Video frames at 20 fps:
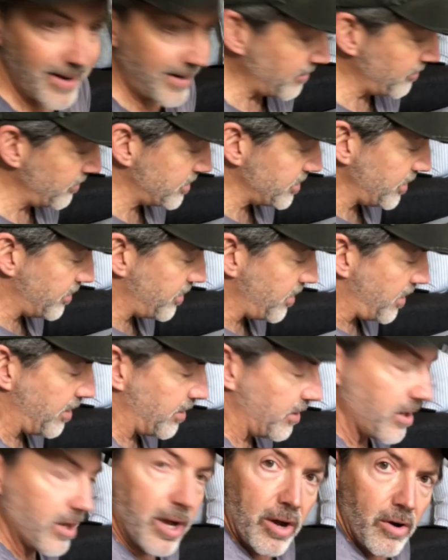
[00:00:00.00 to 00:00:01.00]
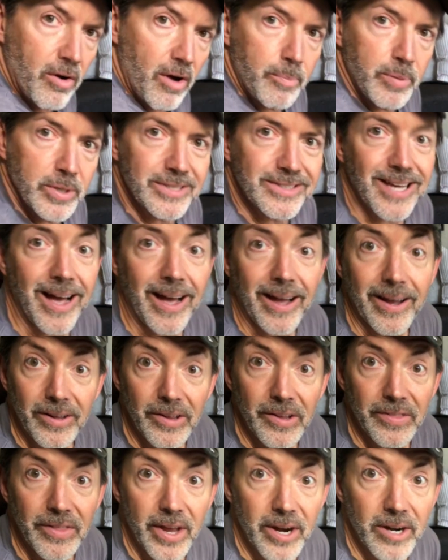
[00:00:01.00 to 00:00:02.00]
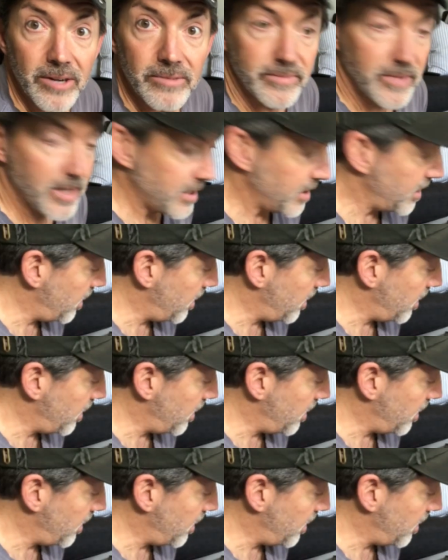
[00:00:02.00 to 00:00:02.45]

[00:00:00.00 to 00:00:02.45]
I originally thought, oh, I'll put tile in there.